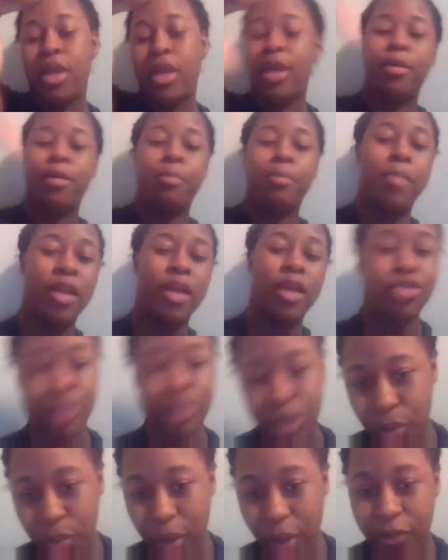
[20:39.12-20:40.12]
And make sure
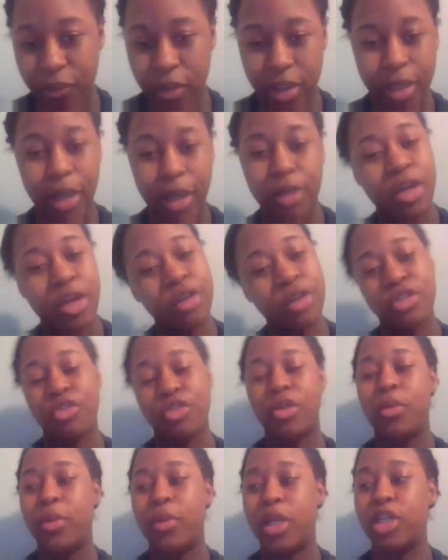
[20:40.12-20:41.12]
you wait for the countdown so
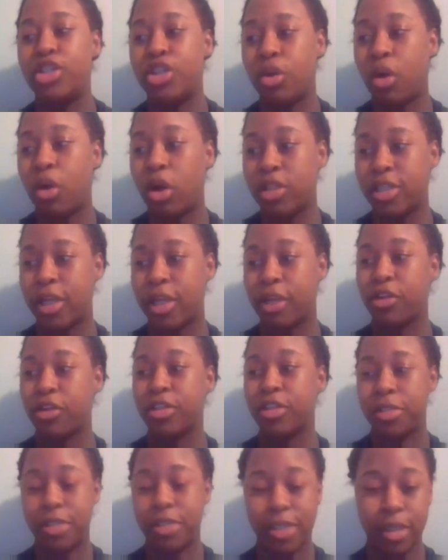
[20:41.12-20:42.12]
that we can chill all together
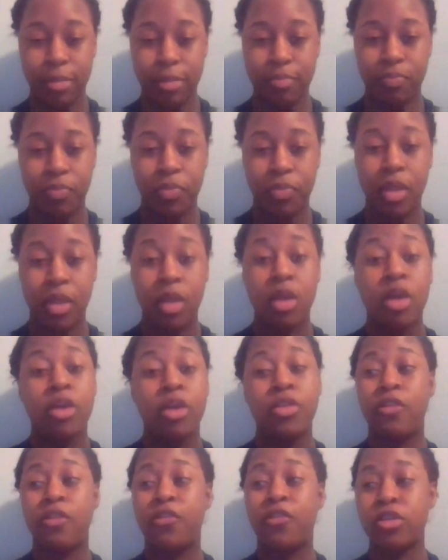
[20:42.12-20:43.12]
as a team.
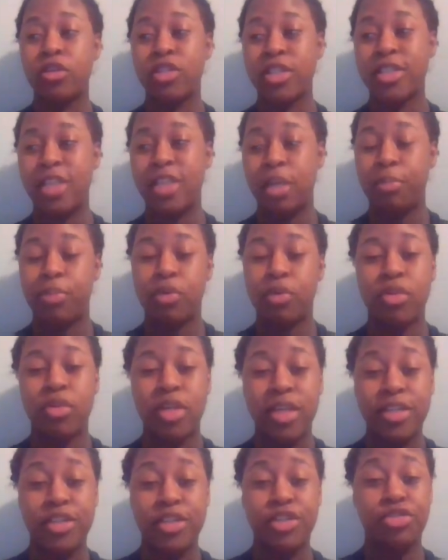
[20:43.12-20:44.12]
The first example
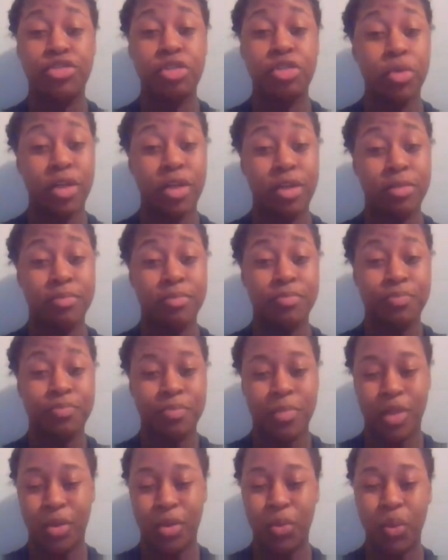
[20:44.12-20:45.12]
is soda.
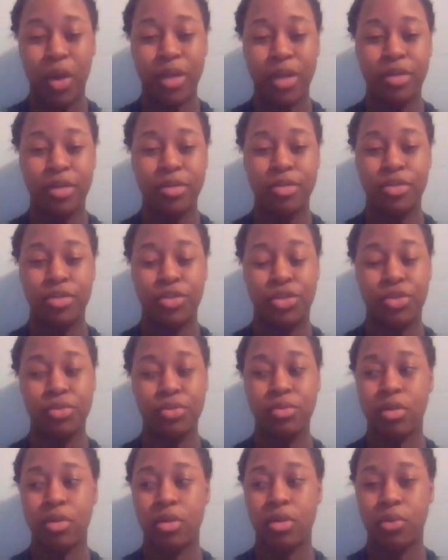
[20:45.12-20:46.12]
1,
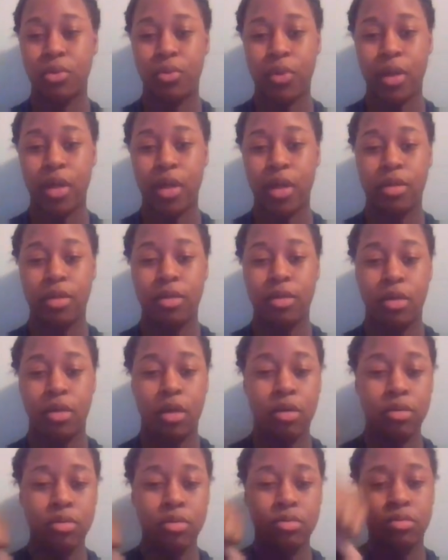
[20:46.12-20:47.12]
2, ready,
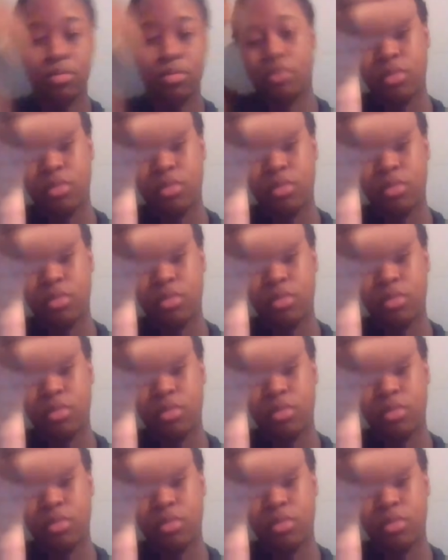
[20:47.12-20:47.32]
go.